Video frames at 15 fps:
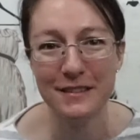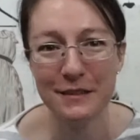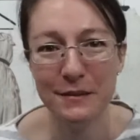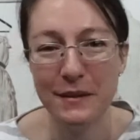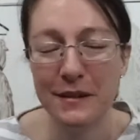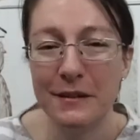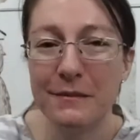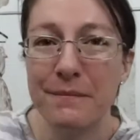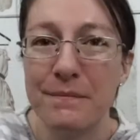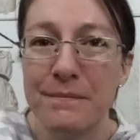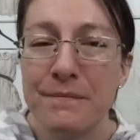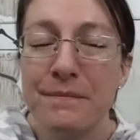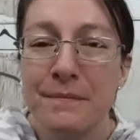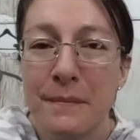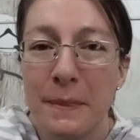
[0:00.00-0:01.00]
to
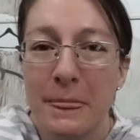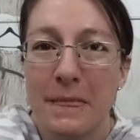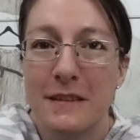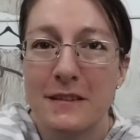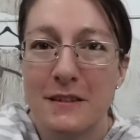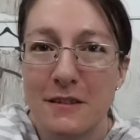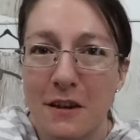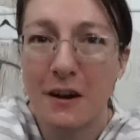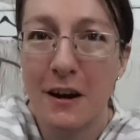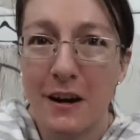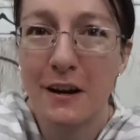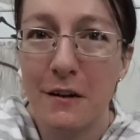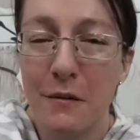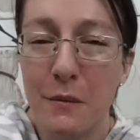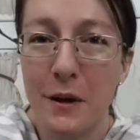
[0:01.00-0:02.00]

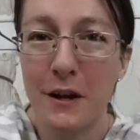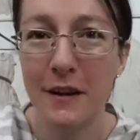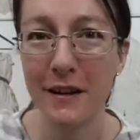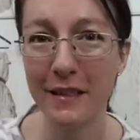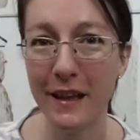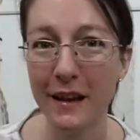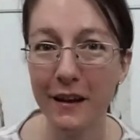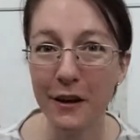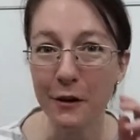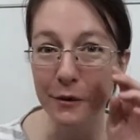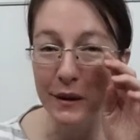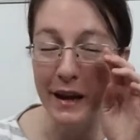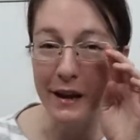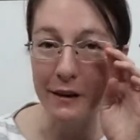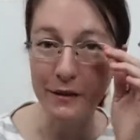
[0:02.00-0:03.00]
start wearing that
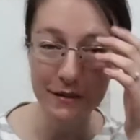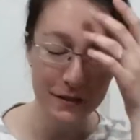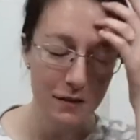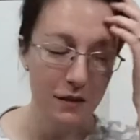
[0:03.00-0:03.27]
coat out.